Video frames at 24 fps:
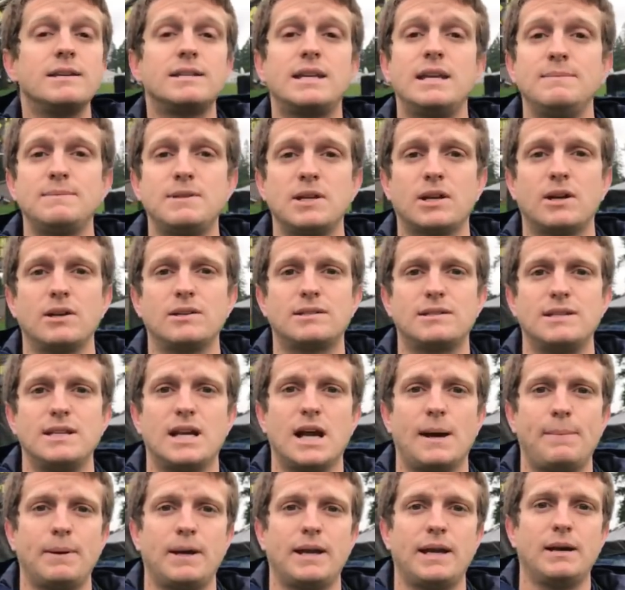Teams that could
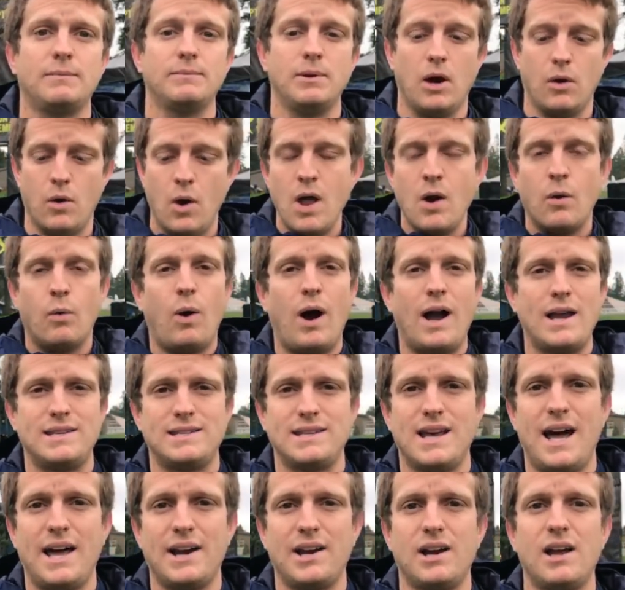sneak up and get them though:
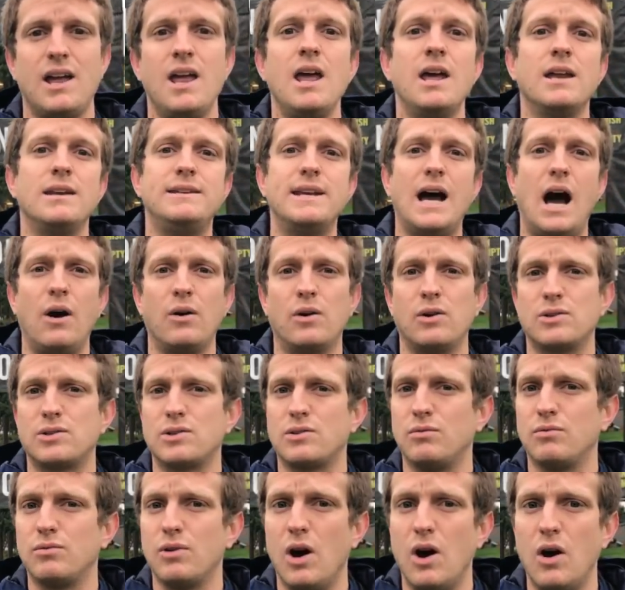Wayzata,
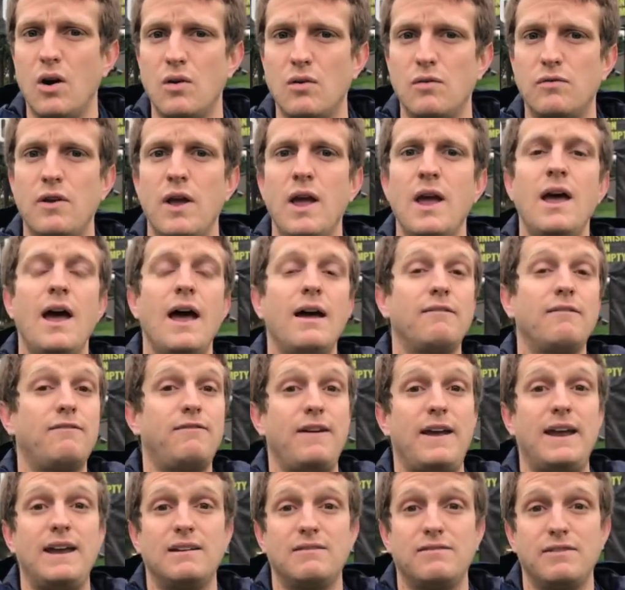Downers Grove,
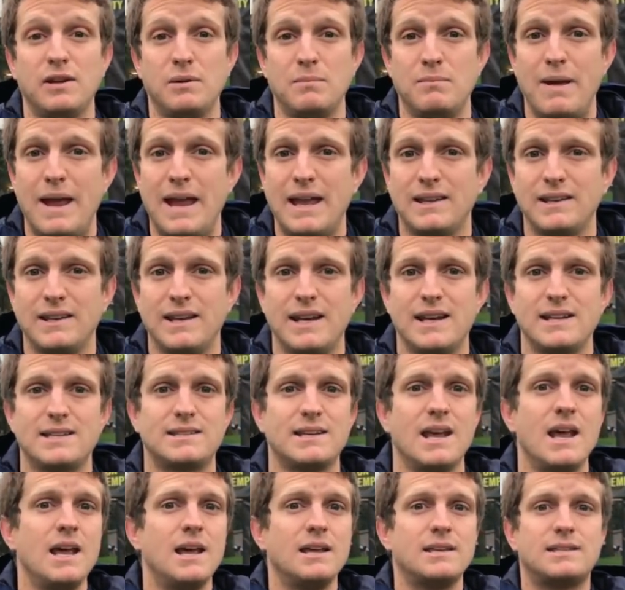Fayetteville
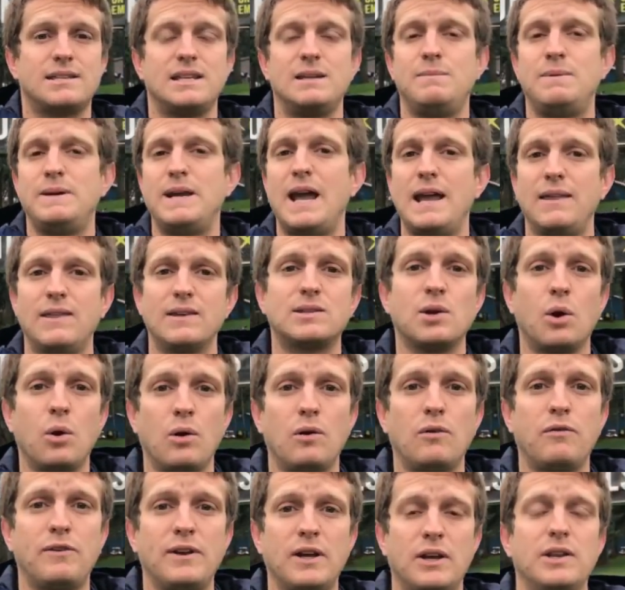Manlius, CBA. This
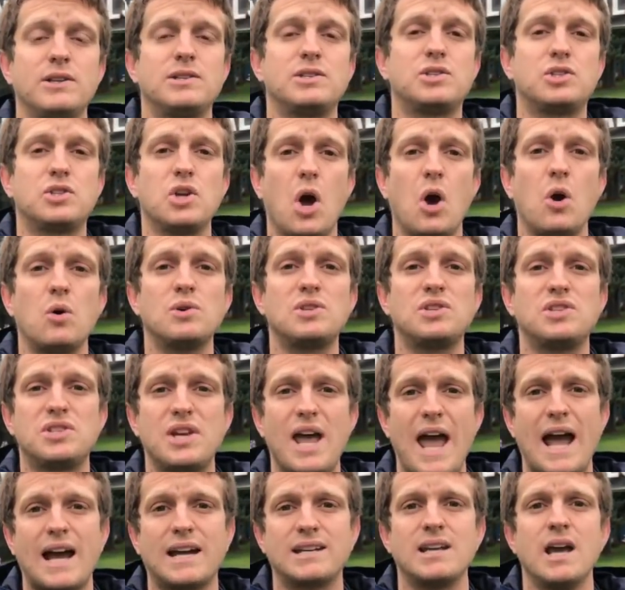whole field is so
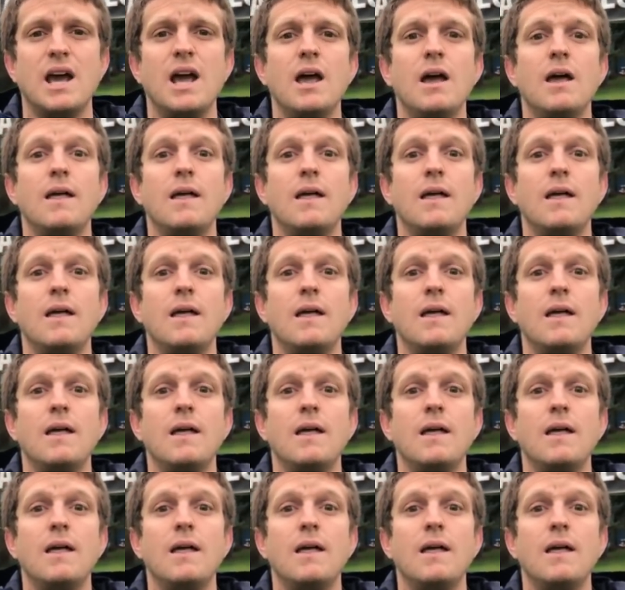stacked.